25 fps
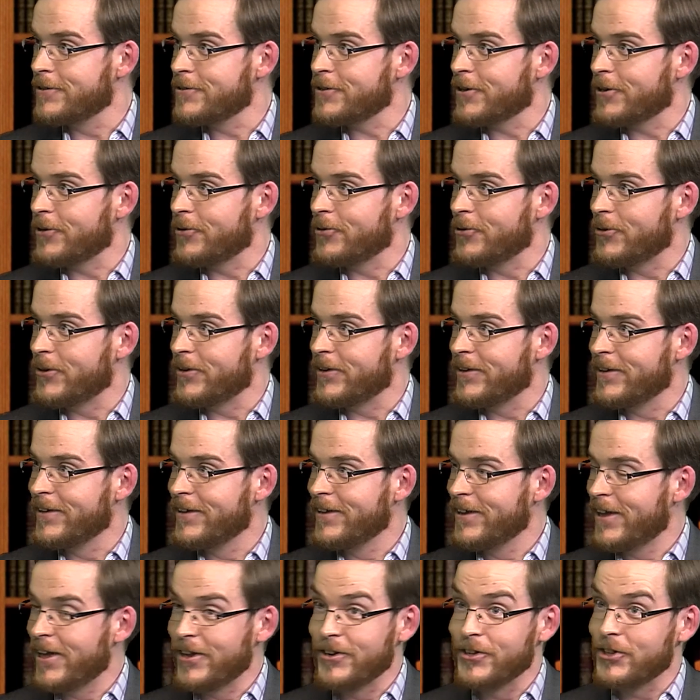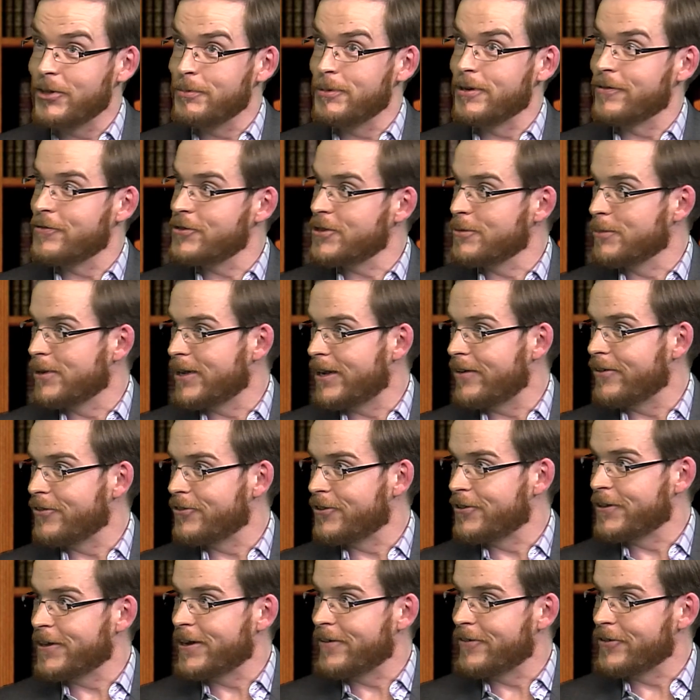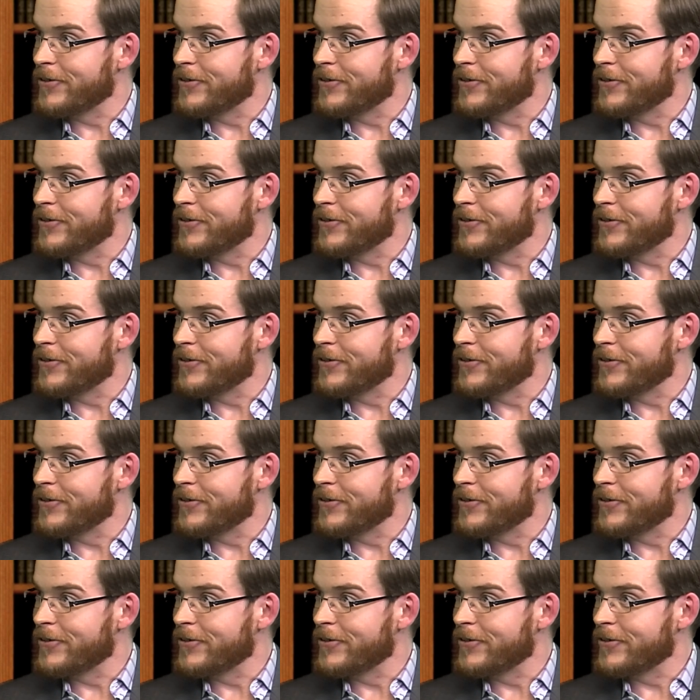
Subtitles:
So a little bit of similarity there,